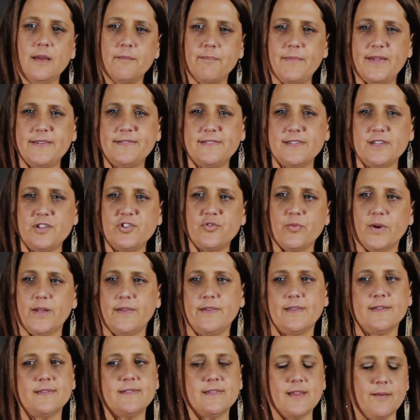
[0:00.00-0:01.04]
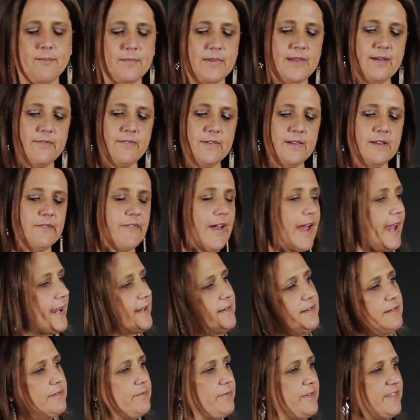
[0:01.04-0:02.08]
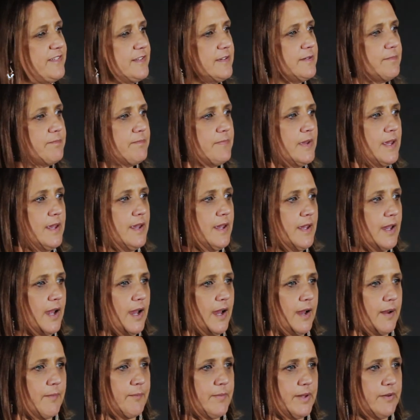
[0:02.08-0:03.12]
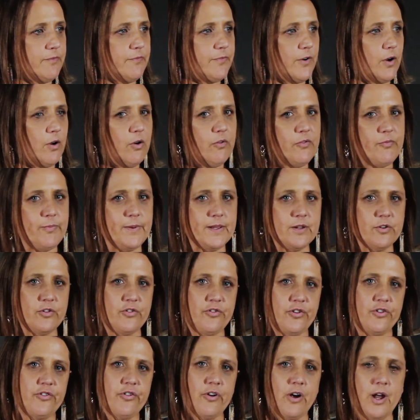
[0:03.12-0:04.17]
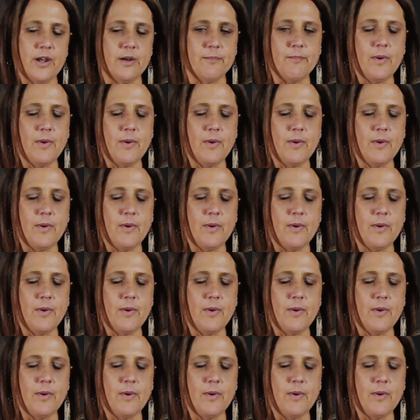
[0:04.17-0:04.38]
message where there's some level of activism involved because you're trying to